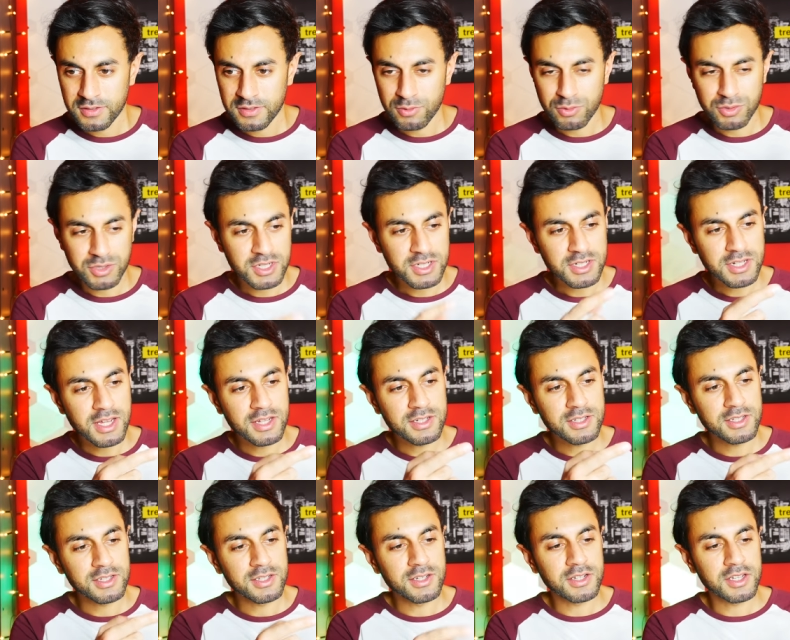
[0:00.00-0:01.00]
You'll see
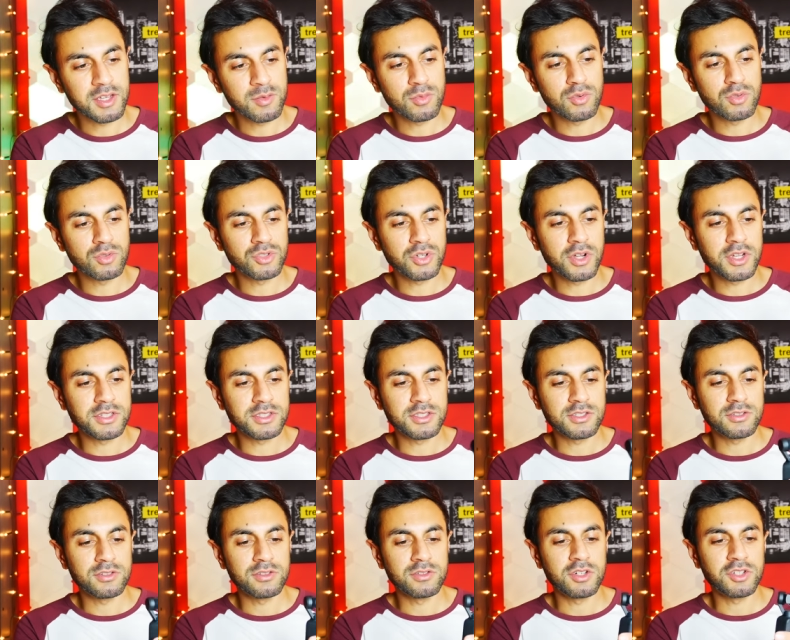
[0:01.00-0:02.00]
that the uh, gimbal tries
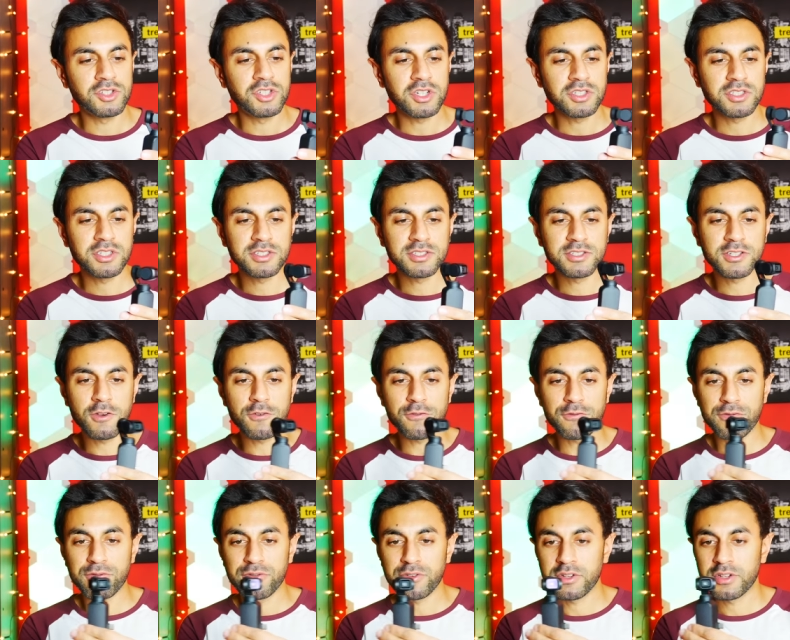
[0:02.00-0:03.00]
to adjust
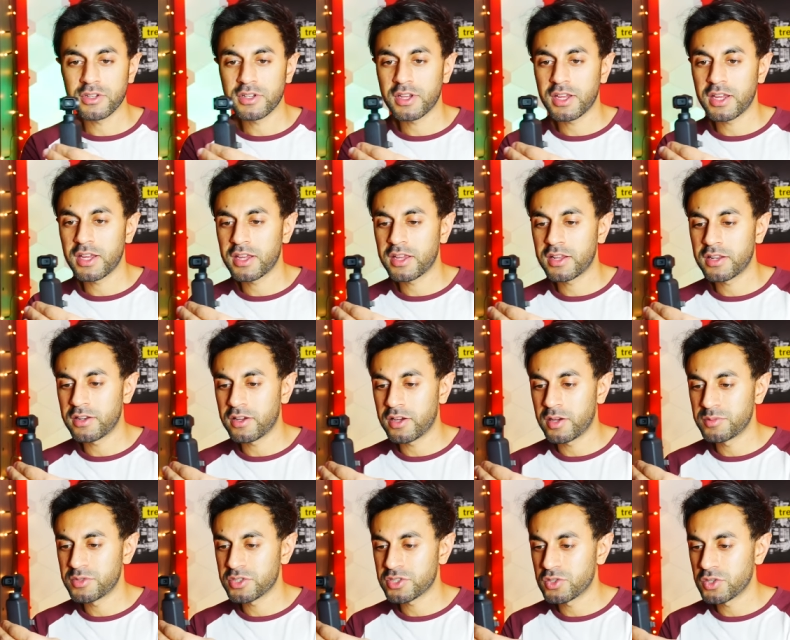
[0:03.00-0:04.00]
itself and
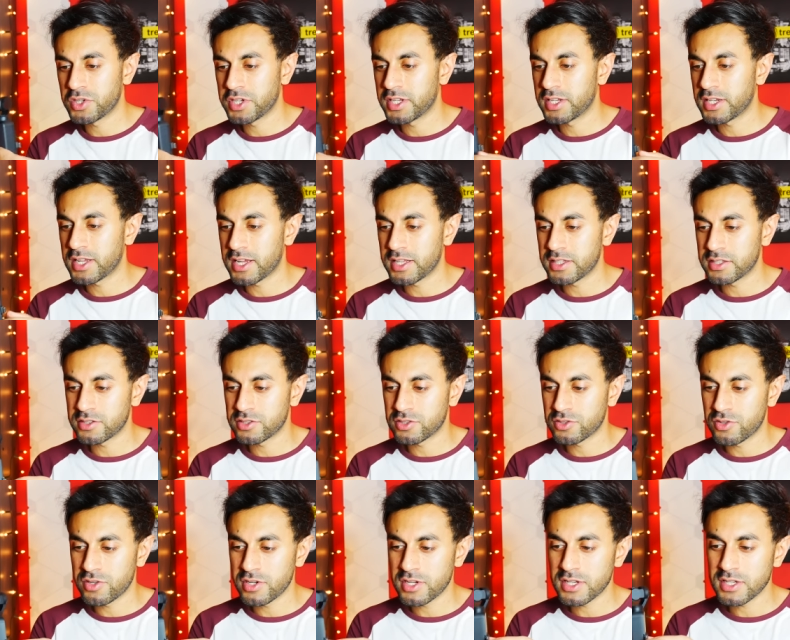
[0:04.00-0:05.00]
I'm just looking at the
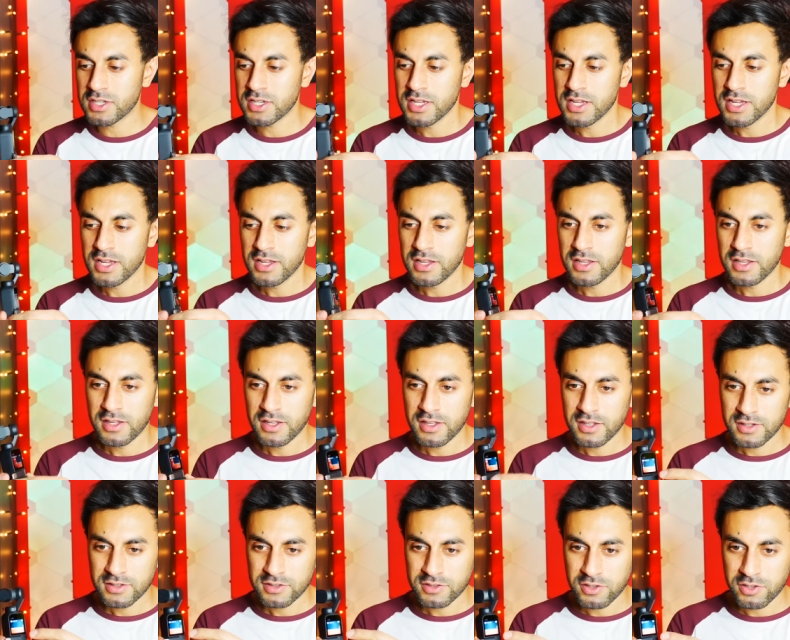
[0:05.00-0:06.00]
screen
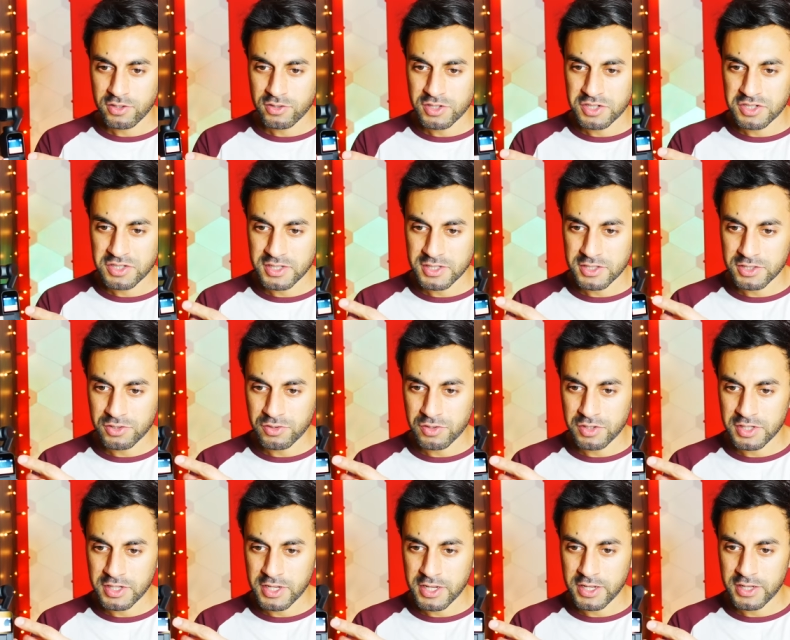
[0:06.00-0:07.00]
so you can see the
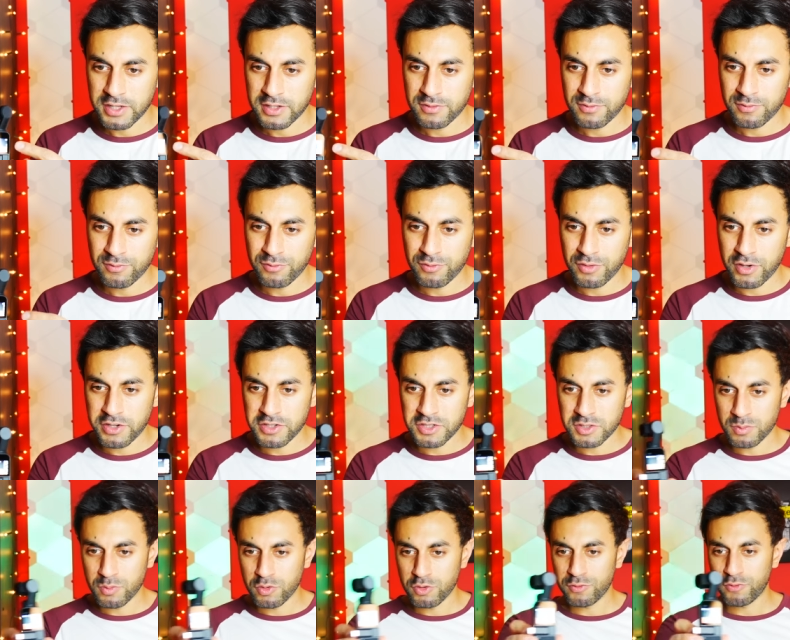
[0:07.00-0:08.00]
screen there very
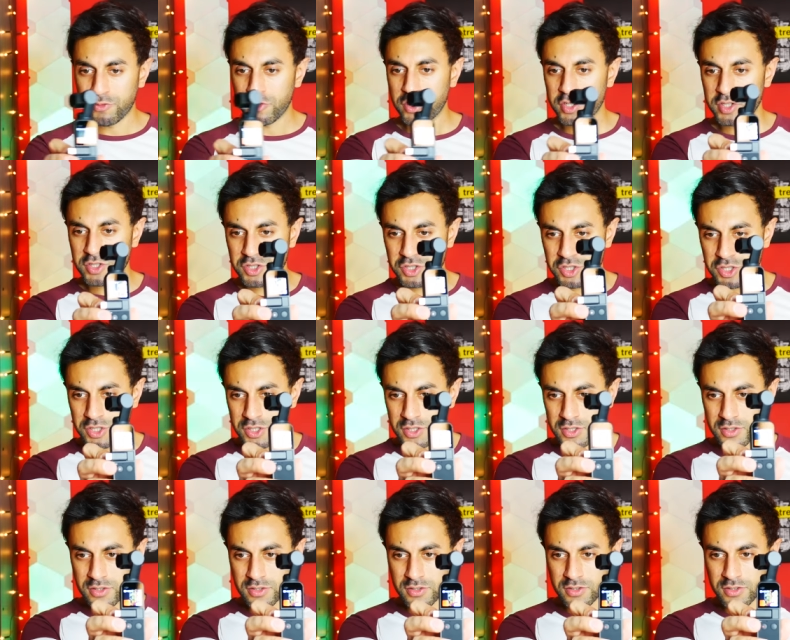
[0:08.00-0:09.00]
smooth footage
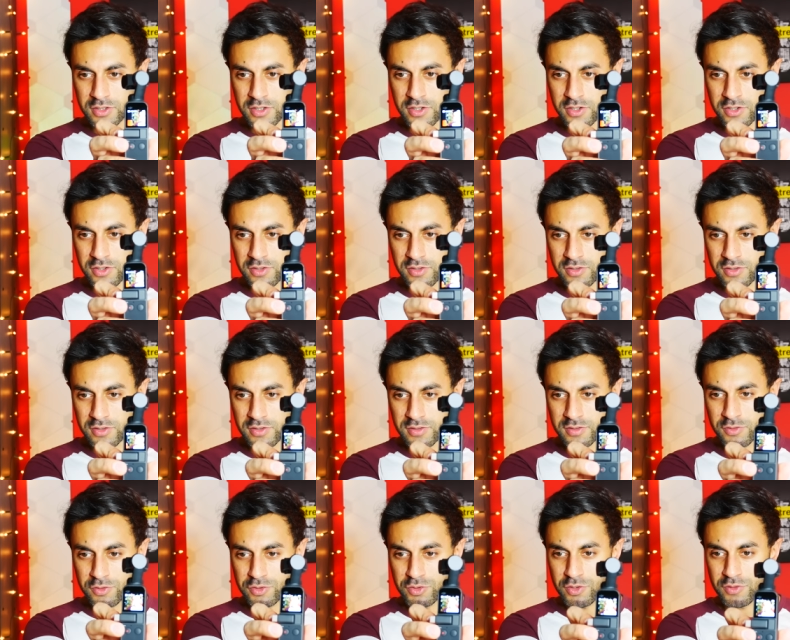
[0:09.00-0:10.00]
so
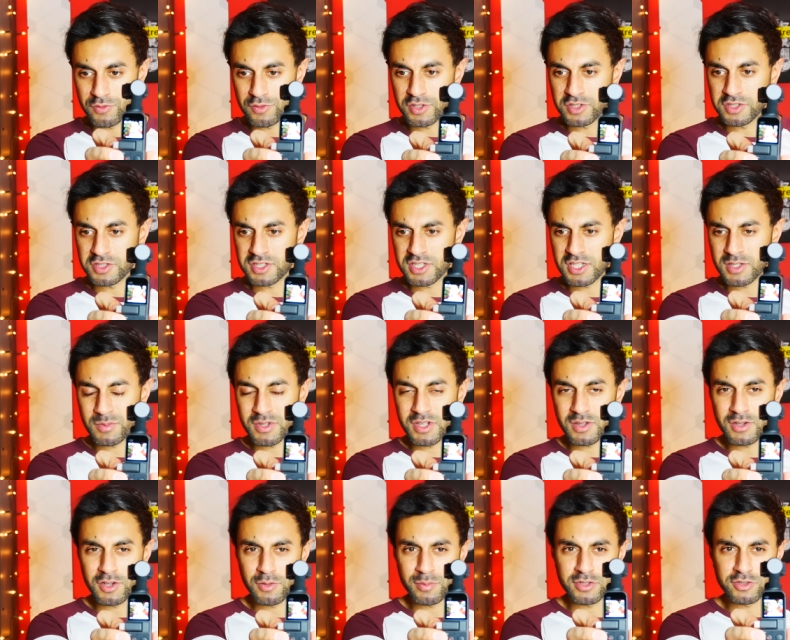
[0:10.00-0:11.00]
not sure if you can see me
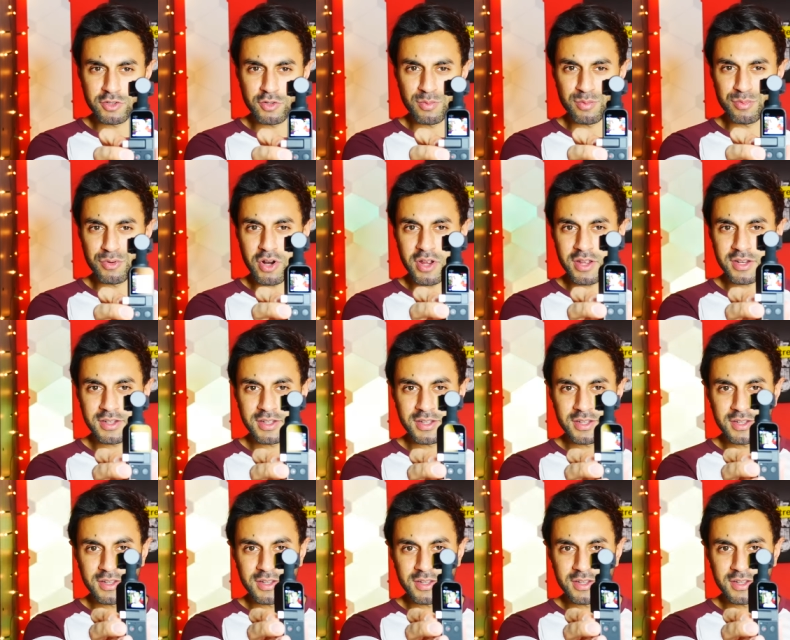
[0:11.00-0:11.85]
a little bit too bright